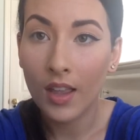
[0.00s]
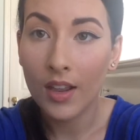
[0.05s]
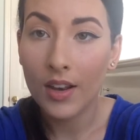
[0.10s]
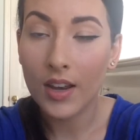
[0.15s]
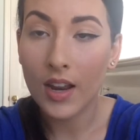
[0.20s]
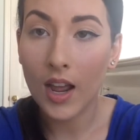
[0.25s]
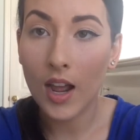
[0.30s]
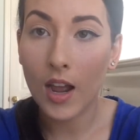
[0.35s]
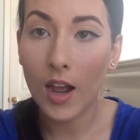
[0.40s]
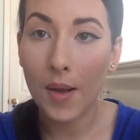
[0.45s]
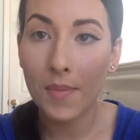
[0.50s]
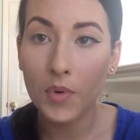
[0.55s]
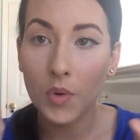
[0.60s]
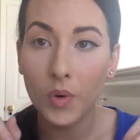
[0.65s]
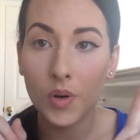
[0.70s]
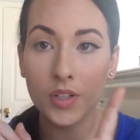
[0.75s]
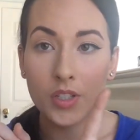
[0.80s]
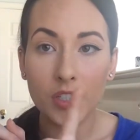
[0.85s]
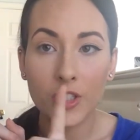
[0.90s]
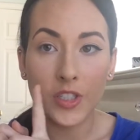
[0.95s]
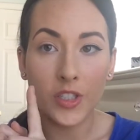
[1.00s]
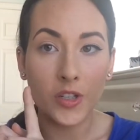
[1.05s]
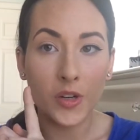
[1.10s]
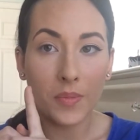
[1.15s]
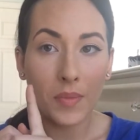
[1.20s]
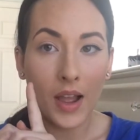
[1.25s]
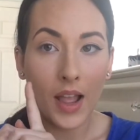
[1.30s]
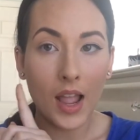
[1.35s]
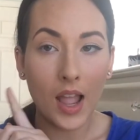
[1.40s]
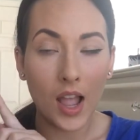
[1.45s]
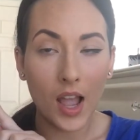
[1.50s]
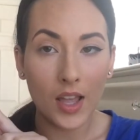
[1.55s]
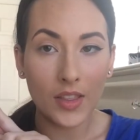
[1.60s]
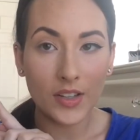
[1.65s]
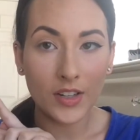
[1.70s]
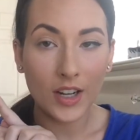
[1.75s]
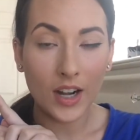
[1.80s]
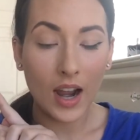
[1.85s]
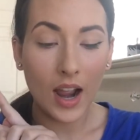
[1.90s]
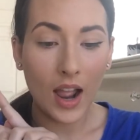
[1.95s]
Now I'm going to do my
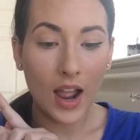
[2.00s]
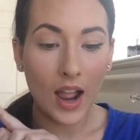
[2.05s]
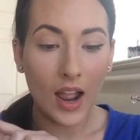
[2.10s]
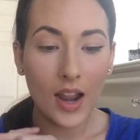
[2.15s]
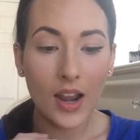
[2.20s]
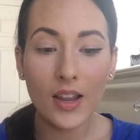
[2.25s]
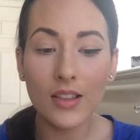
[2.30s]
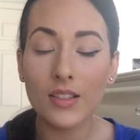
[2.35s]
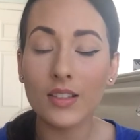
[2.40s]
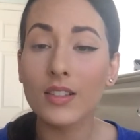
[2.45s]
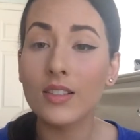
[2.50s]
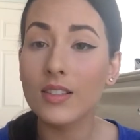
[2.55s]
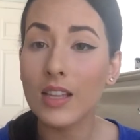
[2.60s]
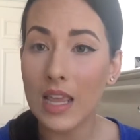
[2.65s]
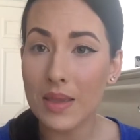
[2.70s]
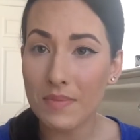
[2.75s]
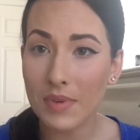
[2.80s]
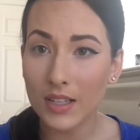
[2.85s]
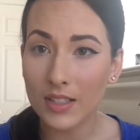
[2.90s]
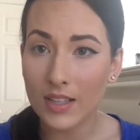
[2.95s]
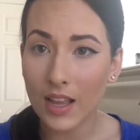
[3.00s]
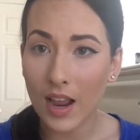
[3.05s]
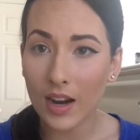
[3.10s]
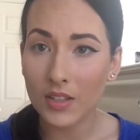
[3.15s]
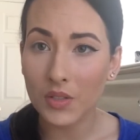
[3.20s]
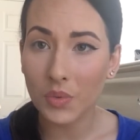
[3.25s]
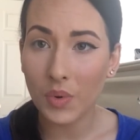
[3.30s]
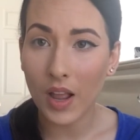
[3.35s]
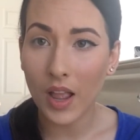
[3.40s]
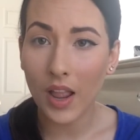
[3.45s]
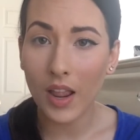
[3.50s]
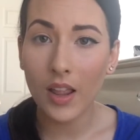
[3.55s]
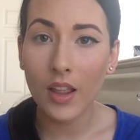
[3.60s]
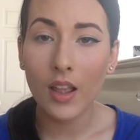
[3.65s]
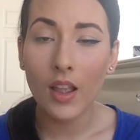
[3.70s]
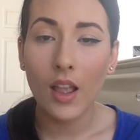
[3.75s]
other eye the same exact way,